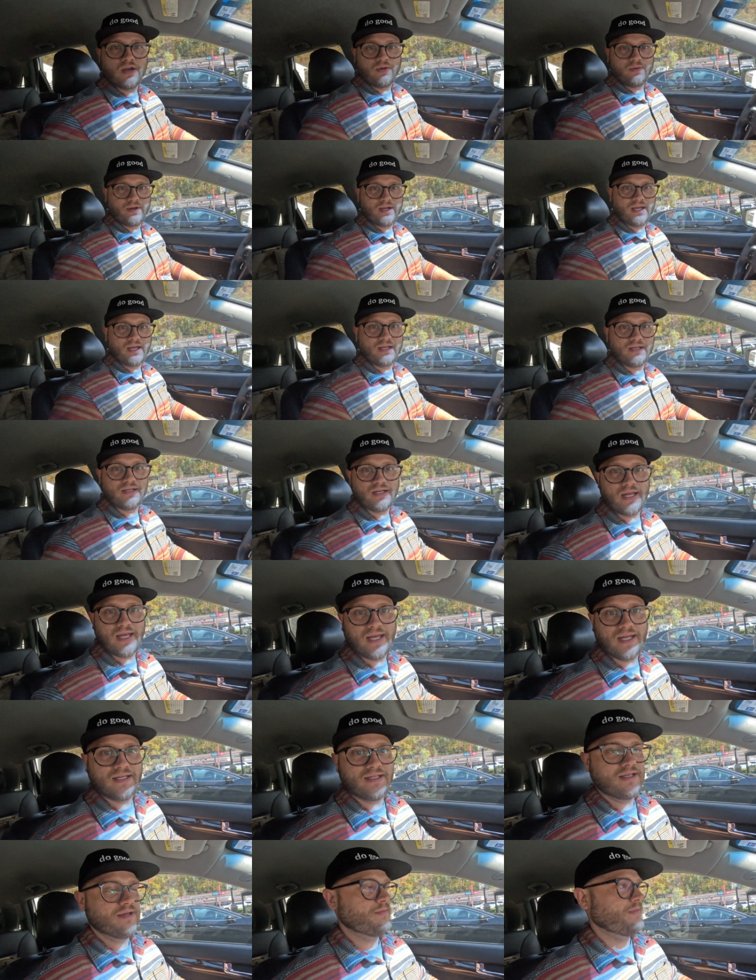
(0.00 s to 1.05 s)
to go in
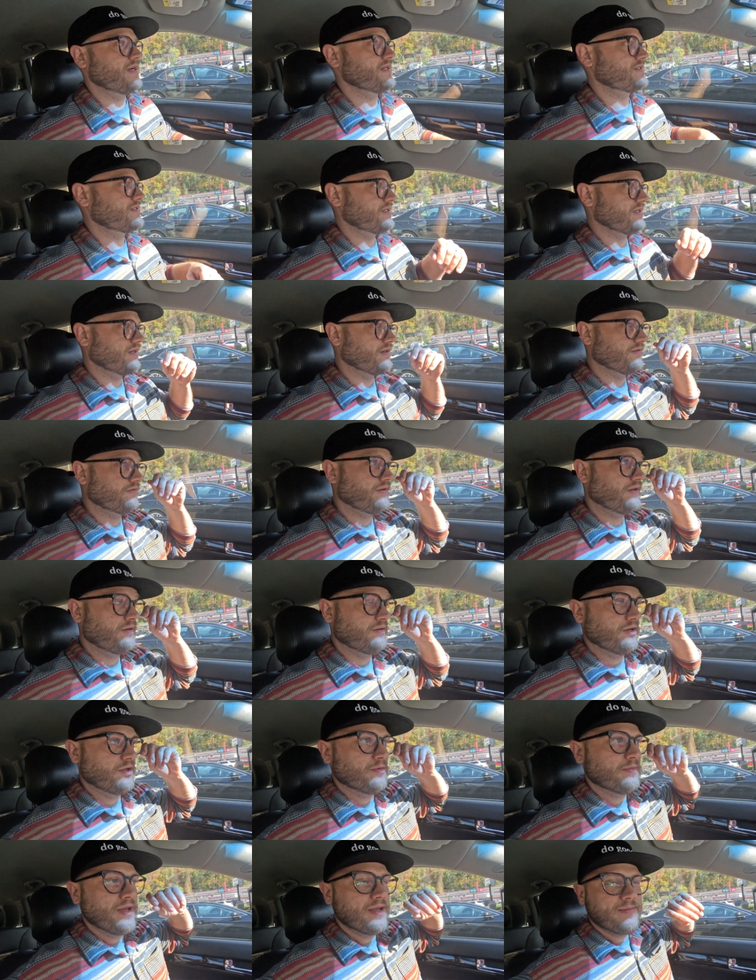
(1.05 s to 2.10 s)
and get myself, I
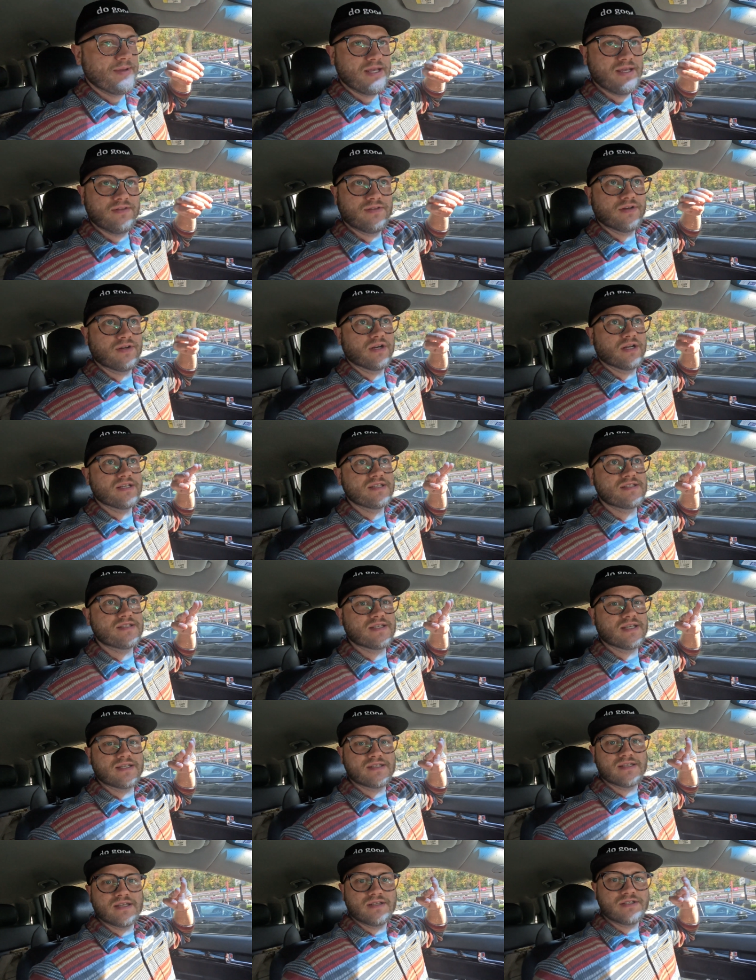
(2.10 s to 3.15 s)
don't know, maybe either a
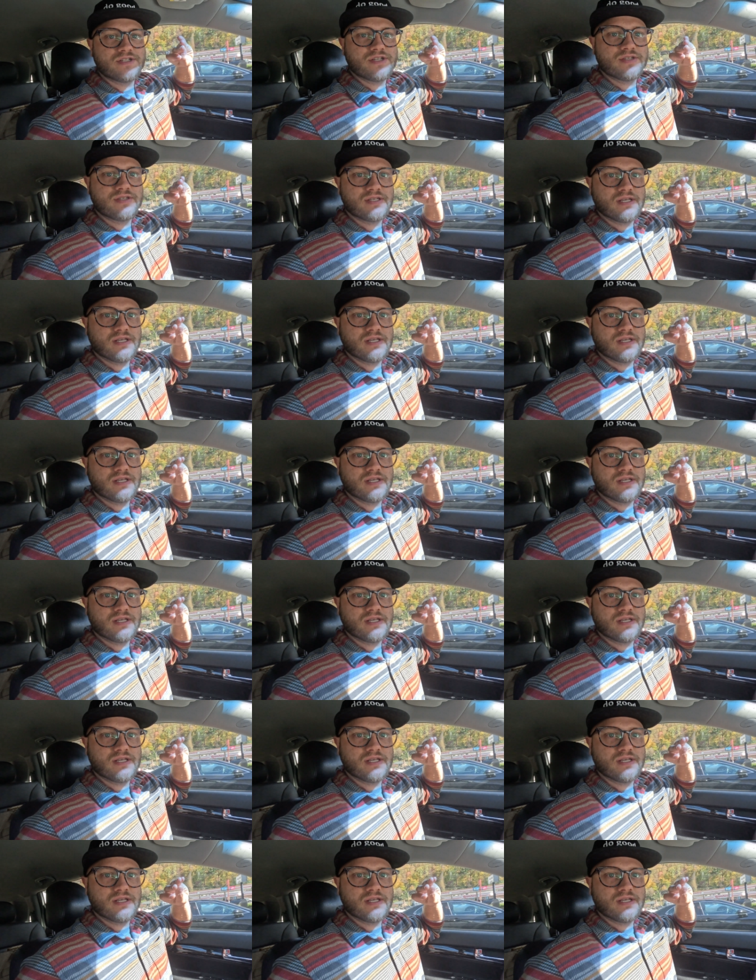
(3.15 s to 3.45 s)
six inch